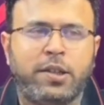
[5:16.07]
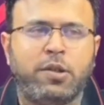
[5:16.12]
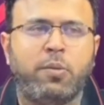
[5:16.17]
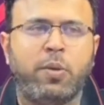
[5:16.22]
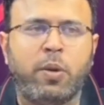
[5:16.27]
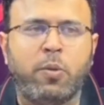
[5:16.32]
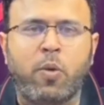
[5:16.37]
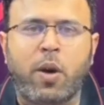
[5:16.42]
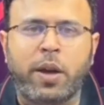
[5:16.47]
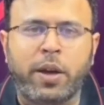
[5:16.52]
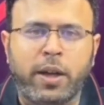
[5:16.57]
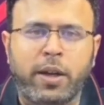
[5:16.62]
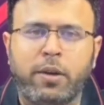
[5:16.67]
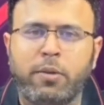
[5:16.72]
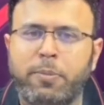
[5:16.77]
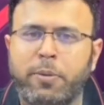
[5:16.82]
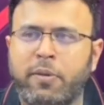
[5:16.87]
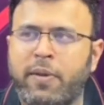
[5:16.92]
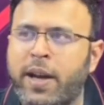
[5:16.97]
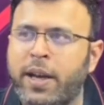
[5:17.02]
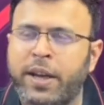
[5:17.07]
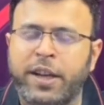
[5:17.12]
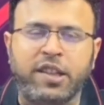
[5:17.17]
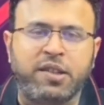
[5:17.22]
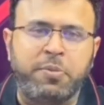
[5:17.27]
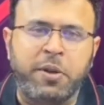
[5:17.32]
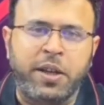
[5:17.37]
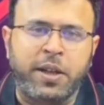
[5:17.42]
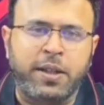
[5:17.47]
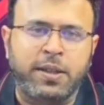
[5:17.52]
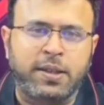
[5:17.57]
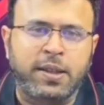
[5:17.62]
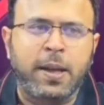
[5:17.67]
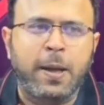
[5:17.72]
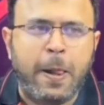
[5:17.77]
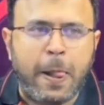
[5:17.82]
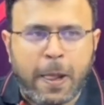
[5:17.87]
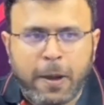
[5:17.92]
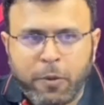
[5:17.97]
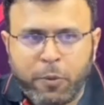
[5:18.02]
So we wanted to provide an experience
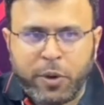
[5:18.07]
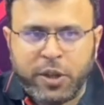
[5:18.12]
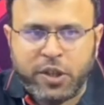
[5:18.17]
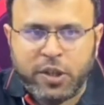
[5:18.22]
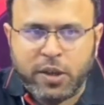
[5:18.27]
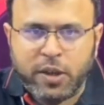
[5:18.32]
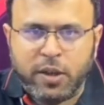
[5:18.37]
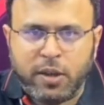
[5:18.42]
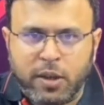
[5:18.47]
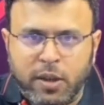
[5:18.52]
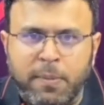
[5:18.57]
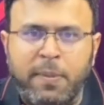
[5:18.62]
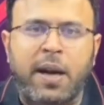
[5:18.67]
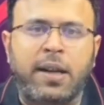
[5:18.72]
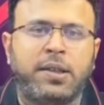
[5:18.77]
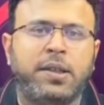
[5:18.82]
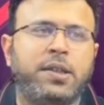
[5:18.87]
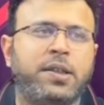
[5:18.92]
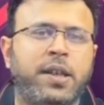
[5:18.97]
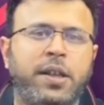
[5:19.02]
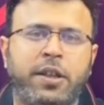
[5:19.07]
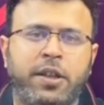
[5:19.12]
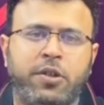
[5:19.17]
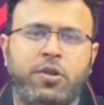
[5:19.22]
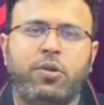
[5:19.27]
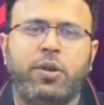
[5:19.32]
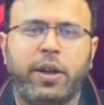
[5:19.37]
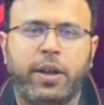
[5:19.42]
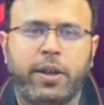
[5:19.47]
which the masses can enjoy.